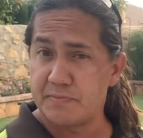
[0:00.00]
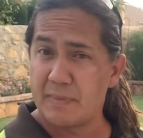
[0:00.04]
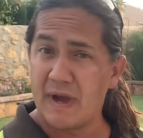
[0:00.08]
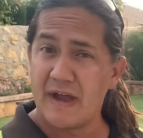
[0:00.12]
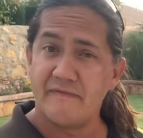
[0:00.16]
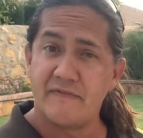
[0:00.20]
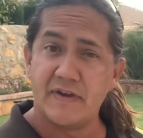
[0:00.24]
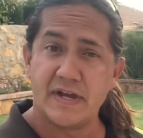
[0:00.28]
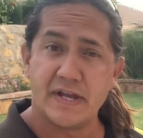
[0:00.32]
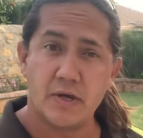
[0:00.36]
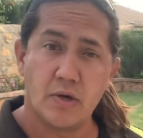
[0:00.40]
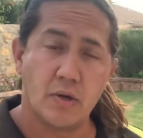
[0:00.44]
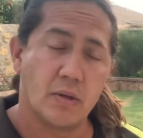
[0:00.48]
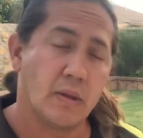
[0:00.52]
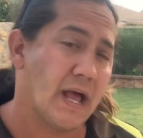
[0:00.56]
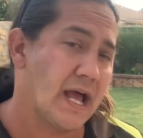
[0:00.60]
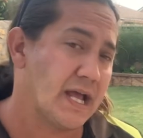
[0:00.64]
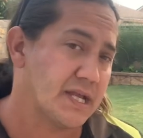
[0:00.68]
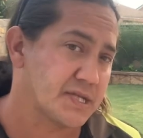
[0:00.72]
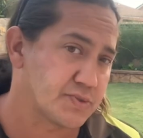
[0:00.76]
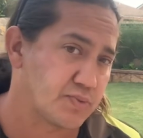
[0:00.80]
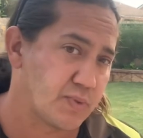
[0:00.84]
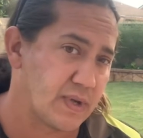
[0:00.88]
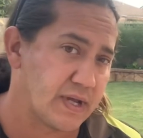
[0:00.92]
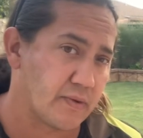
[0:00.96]
my video
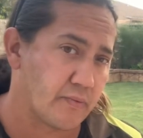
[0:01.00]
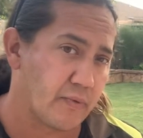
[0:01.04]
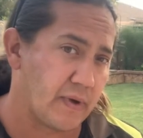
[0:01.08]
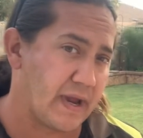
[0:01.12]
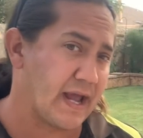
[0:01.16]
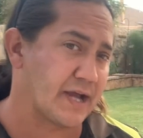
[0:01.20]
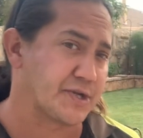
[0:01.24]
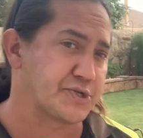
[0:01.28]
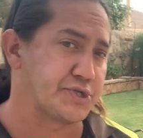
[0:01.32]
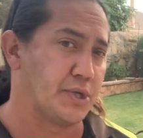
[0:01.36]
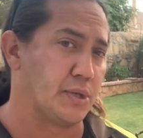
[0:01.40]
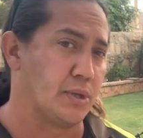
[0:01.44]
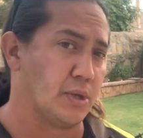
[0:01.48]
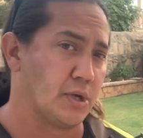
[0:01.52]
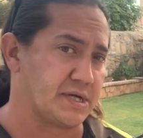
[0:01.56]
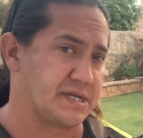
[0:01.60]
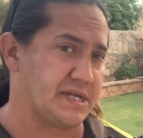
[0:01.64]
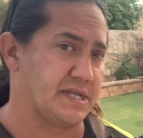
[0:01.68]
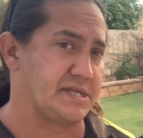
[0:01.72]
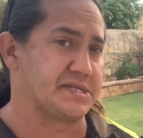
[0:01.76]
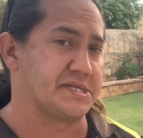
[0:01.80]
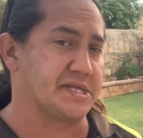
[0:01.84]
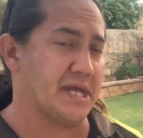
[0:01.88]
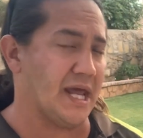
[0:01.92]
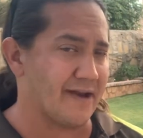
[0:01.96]
last week, we actually looked
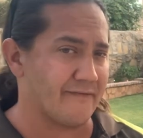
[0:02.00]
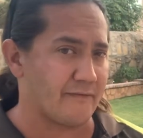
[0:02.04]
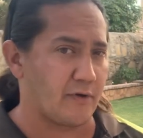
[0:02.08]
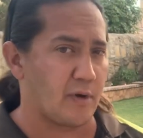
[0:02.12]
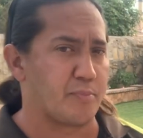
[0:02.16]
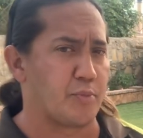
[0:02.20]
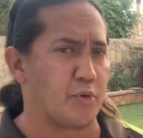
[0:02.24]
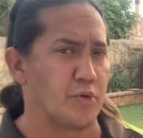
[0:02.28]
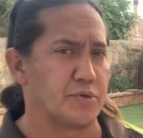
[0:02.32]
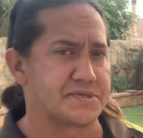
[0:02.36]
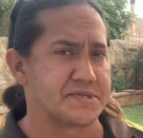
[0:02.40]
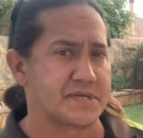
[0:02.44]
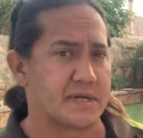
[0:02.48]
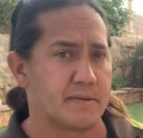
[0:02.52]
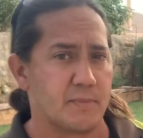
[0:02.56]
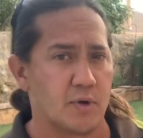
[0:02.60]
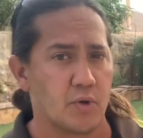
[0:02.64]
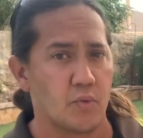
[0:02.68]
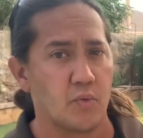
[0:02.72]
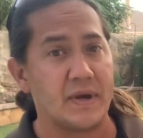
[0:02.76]
inside of our pool skimmer.